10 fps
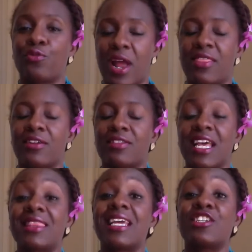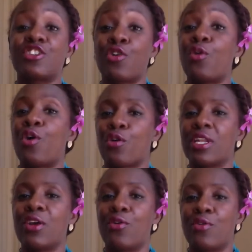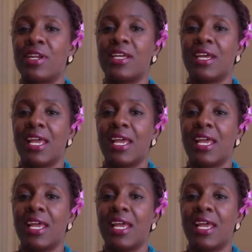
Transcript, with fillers: rather that they show early on